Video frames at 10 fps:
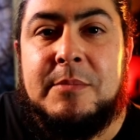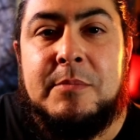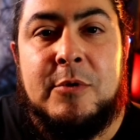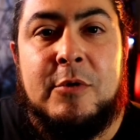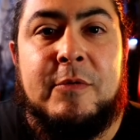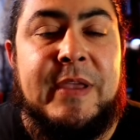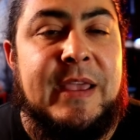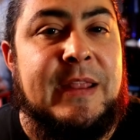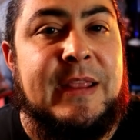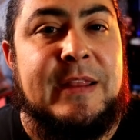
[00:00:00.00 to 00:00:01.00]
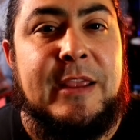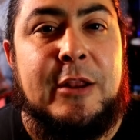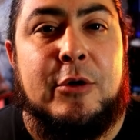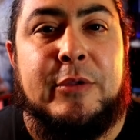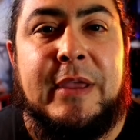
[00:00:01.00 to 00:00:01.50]
moving and, you
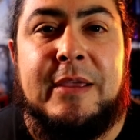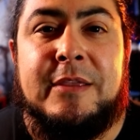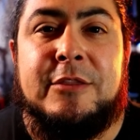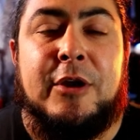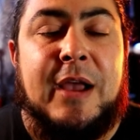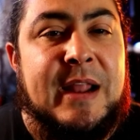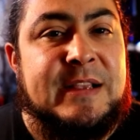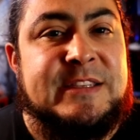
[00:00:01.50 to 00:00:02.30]
know, they, they're kind